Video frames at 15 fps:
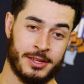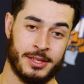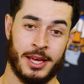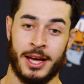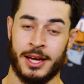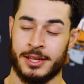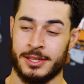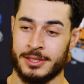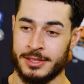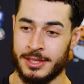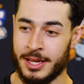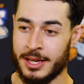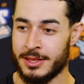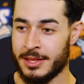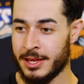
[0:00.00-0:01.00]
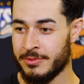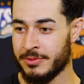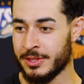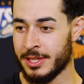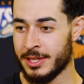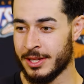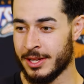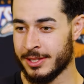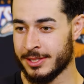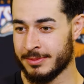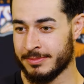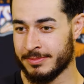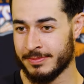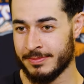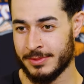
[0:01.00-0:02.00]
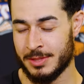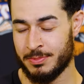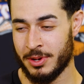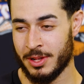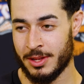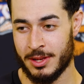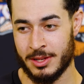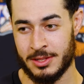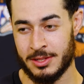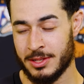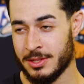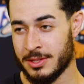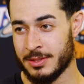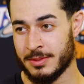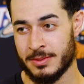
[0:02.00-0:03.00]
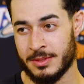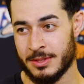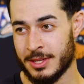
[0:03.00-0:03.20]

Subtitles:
Yeah, yeah, thankfully. It's been a long season,